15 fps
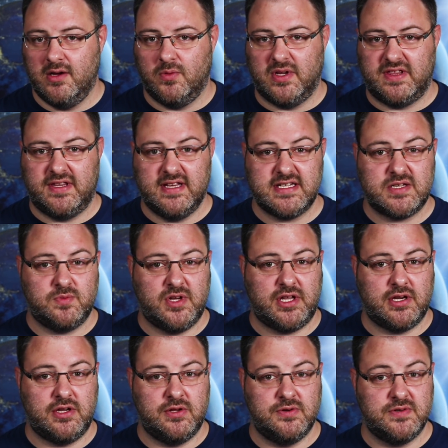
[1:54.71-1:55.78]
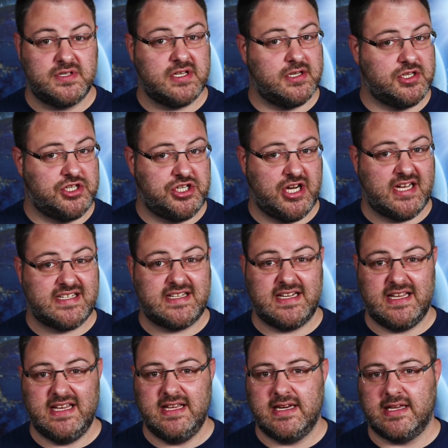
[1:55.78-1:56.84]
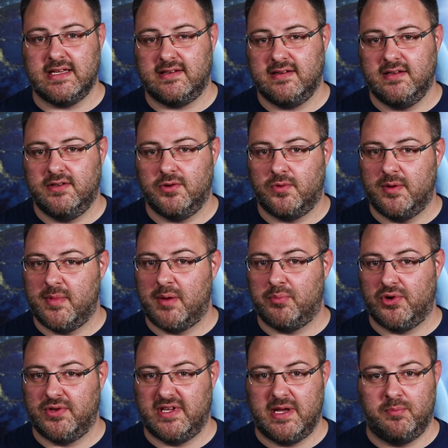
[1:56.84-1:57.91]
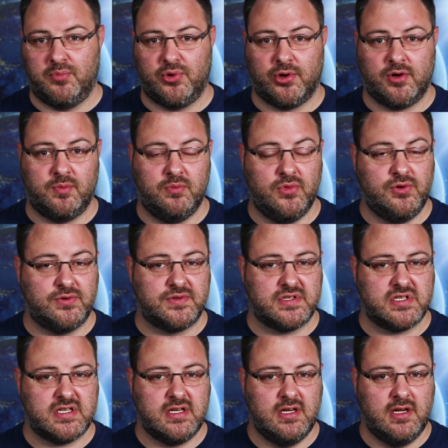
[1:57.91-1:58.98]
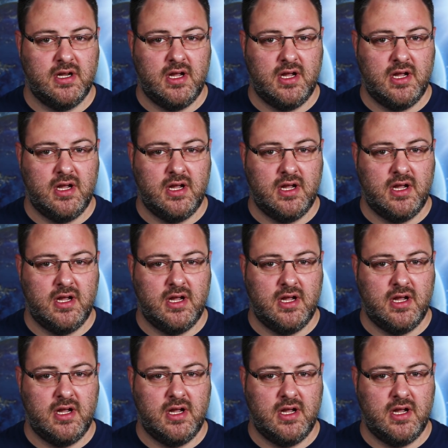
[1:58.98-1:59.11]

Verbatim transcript: With this, we can use Just Eat It to remember the important moons.